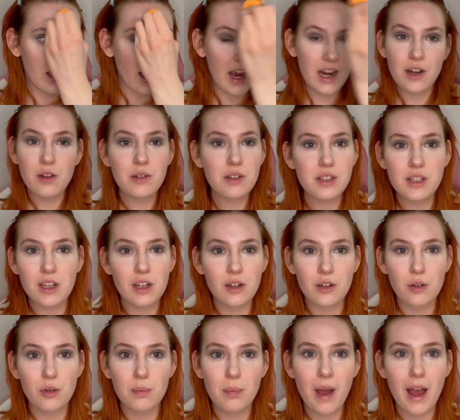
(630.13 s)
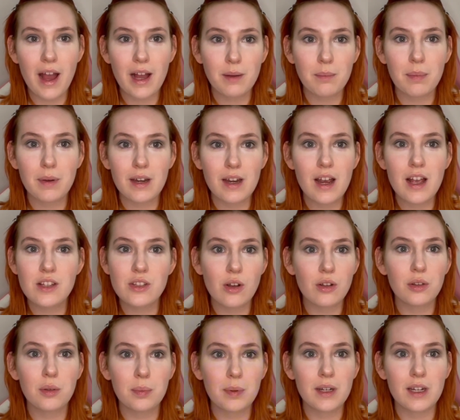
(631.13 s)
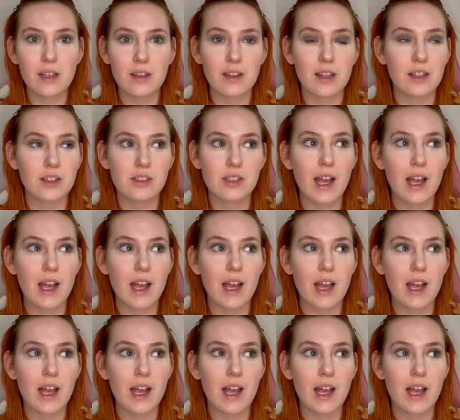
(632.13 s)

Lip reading: I know it's not a new pack, but it has all the pretty things.